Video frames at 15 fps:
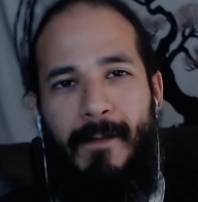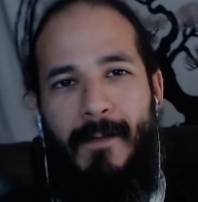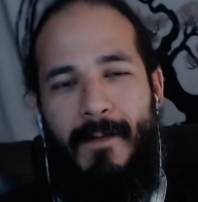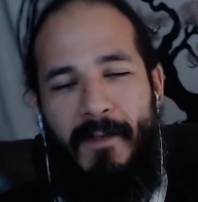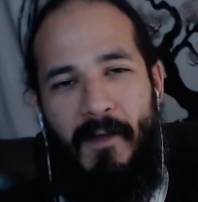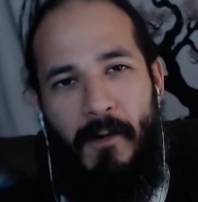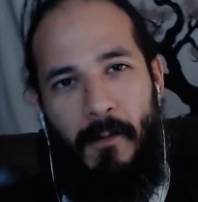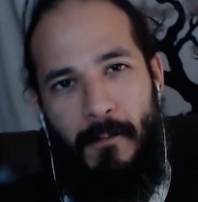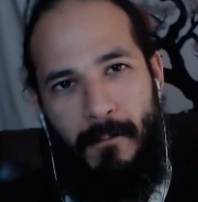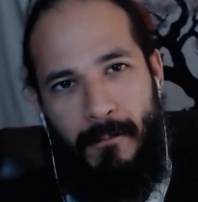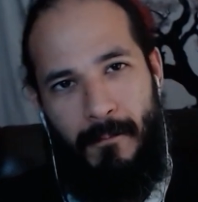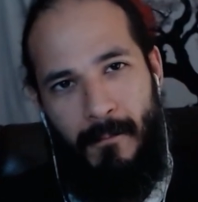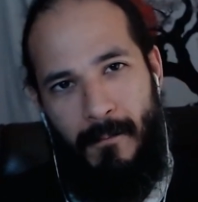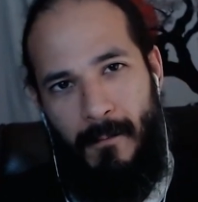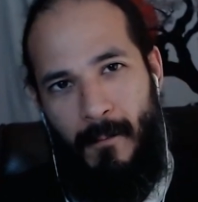So
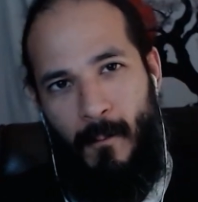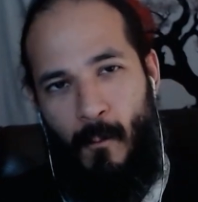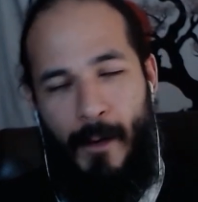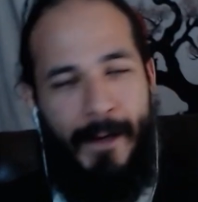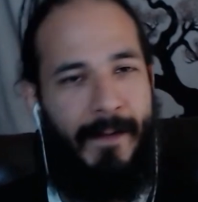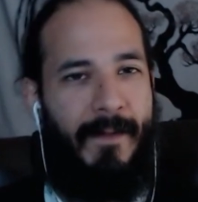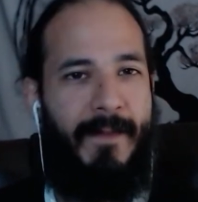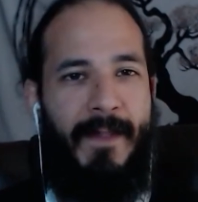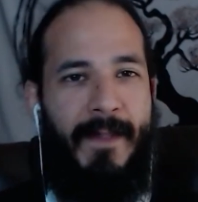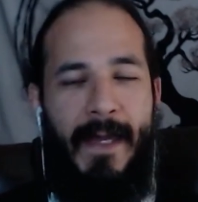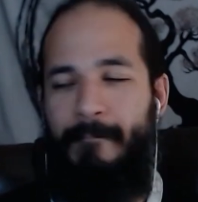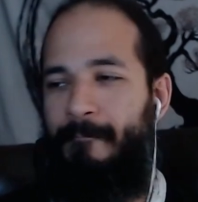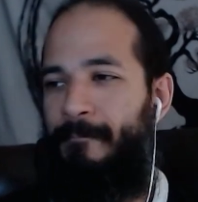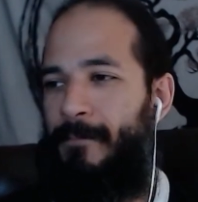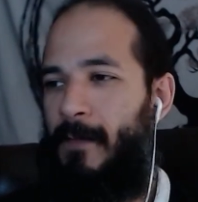one and the
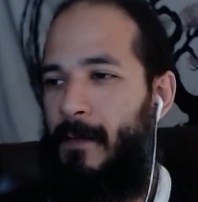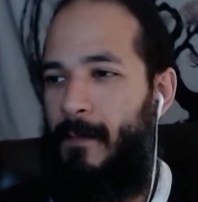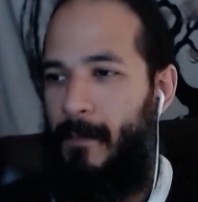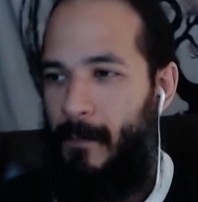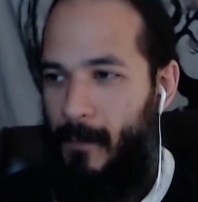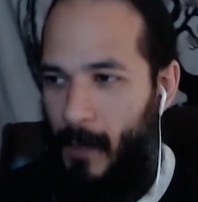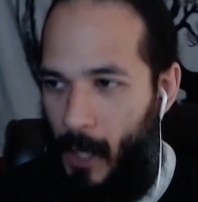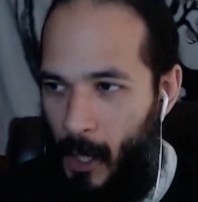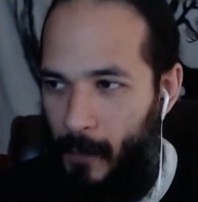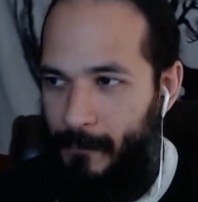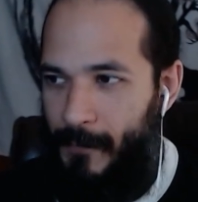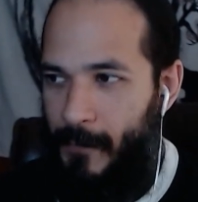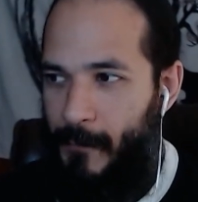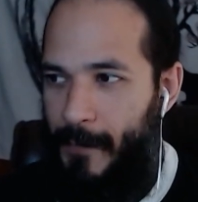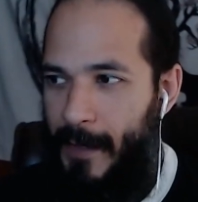same, of
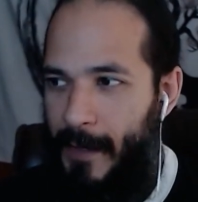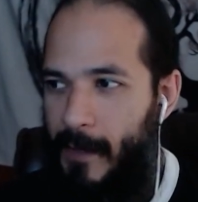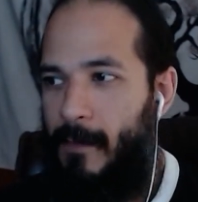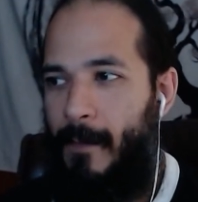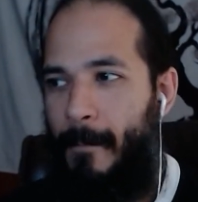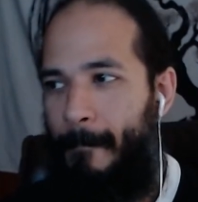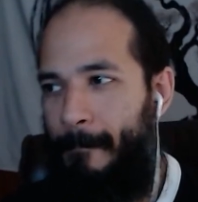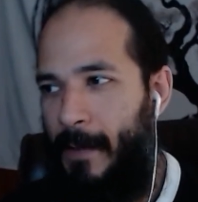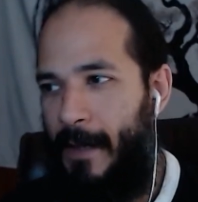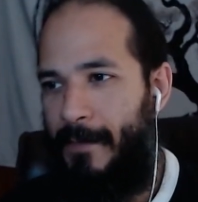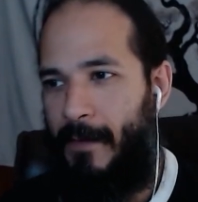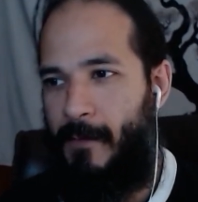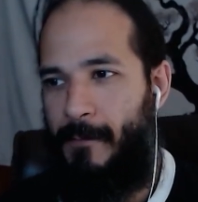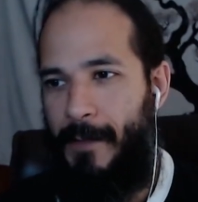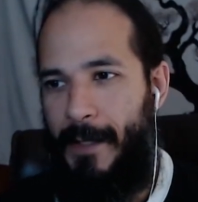the Creator by the
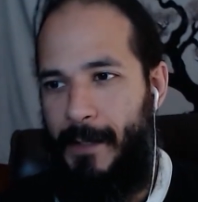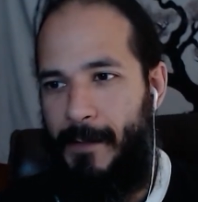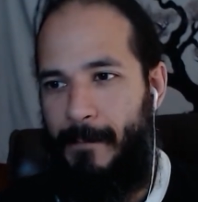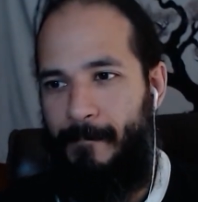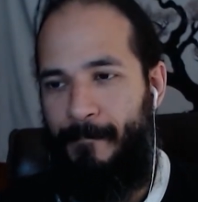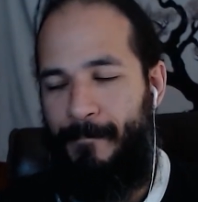Creator.